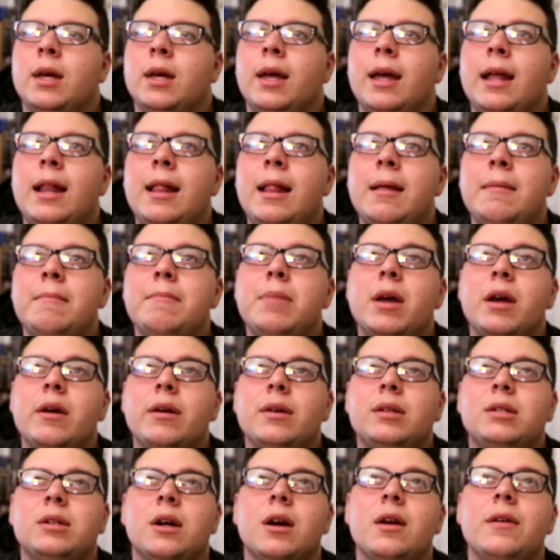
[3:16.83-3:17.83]
I'm very
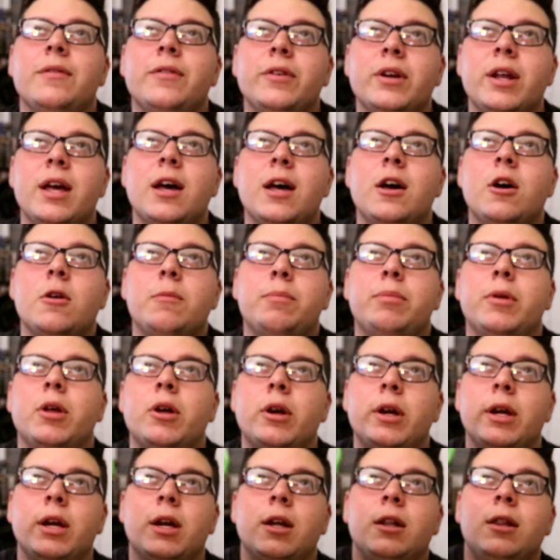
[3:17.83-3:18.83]
sorry for not
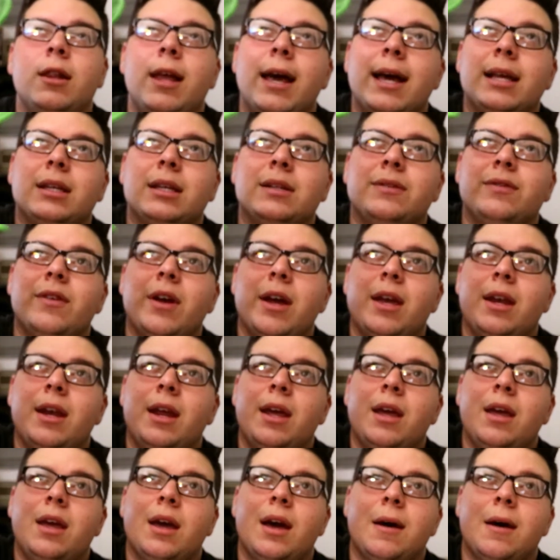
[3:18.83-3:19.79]
uploading on last Friday.